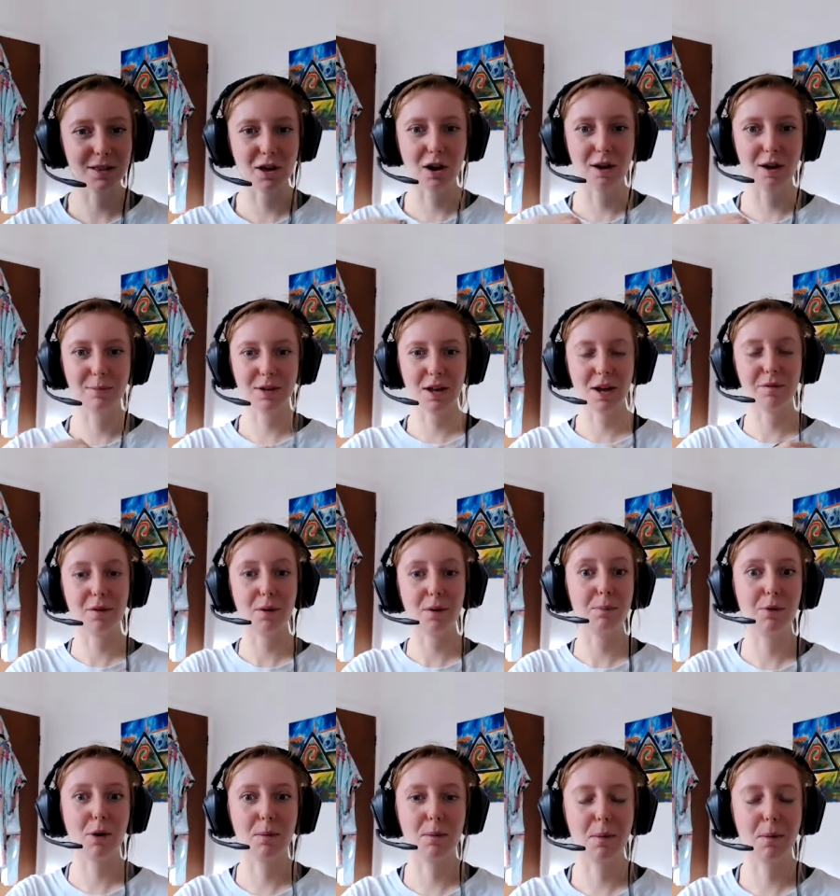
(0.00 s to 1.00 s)
times over,
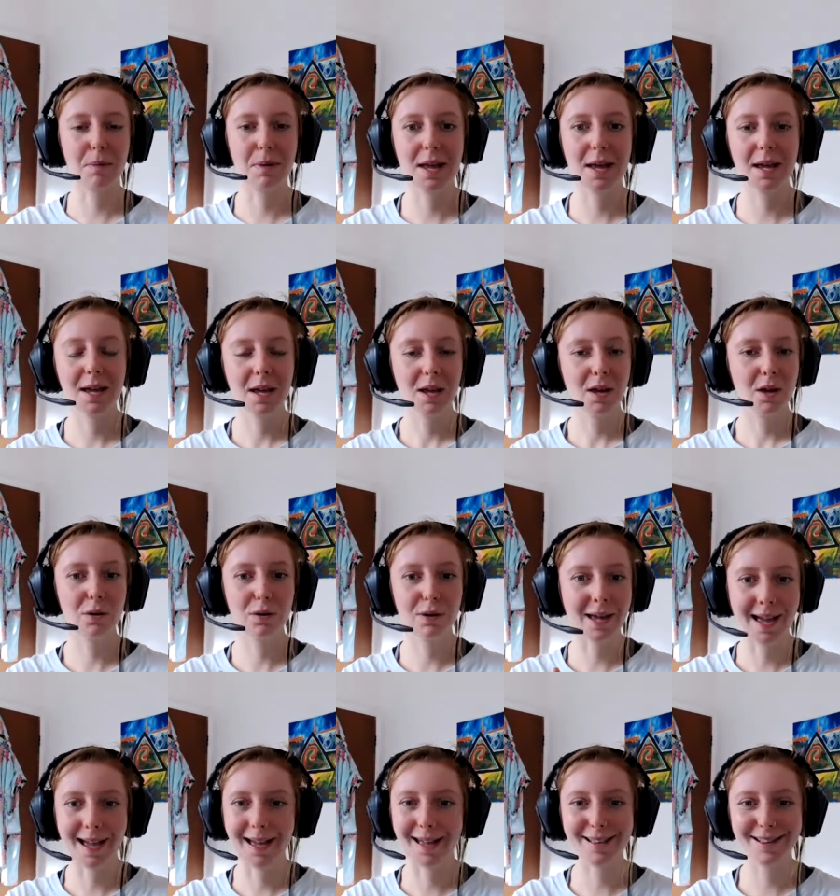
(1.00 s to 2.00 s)
probably. Who
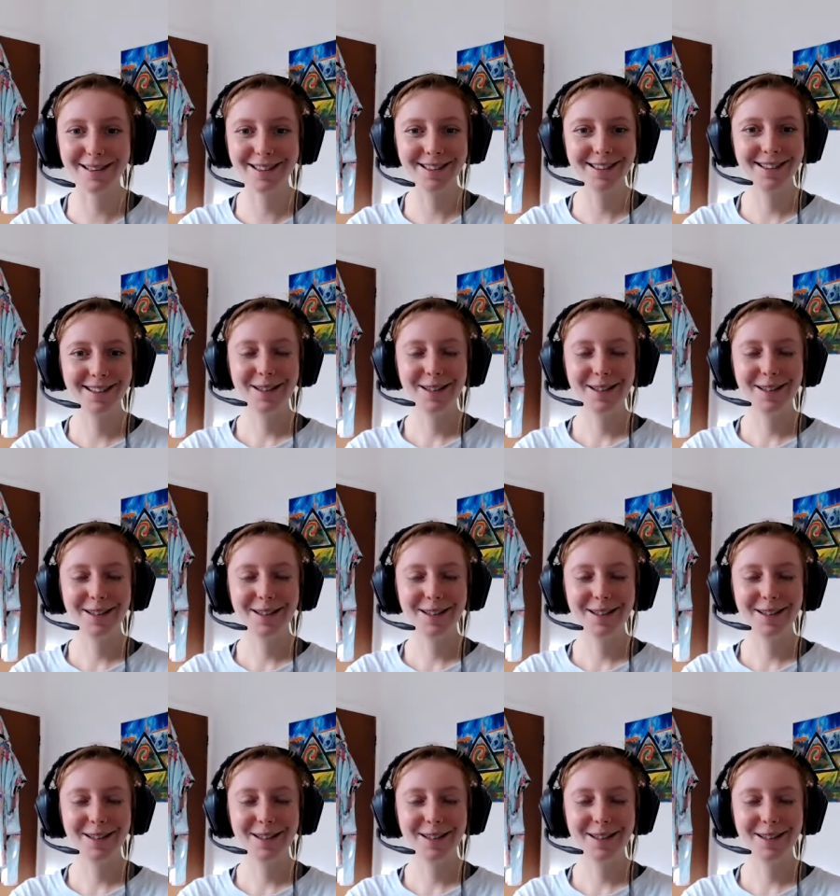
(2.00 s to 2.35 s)
cares?